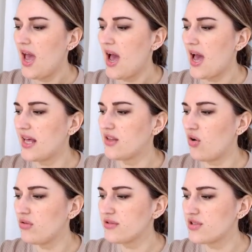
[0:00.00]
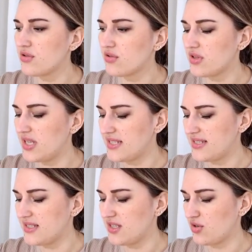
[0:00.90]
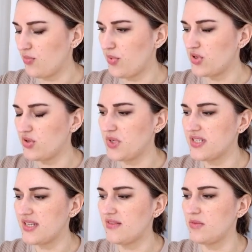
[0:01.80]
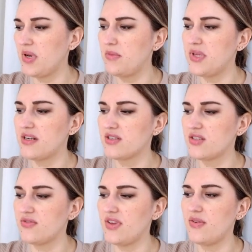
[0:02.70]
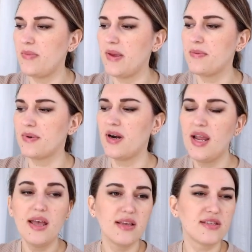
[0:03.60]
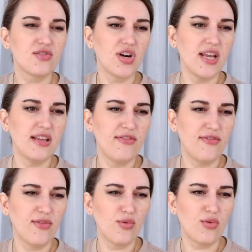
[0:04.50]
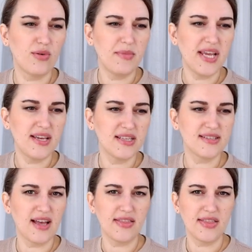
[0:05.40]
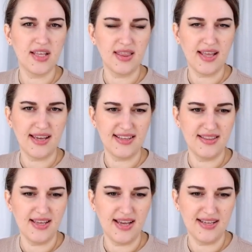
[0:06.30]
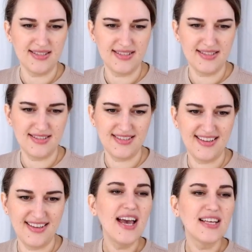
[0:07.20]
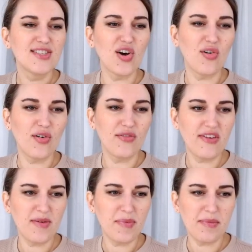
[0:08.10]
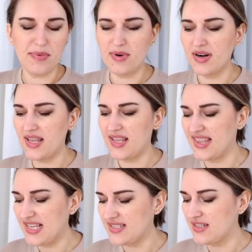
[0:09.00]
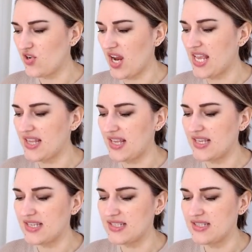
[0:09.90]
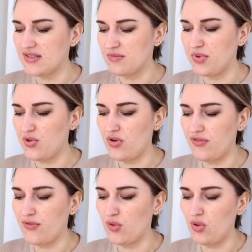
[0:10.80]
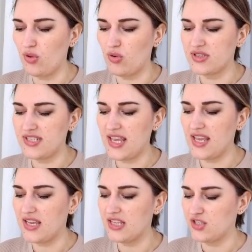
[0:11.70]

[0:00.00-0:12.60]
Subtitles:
And also this 0.27 millimeters wafer paper is great for making something like this. So wafer paper in this grade is beautiful on taking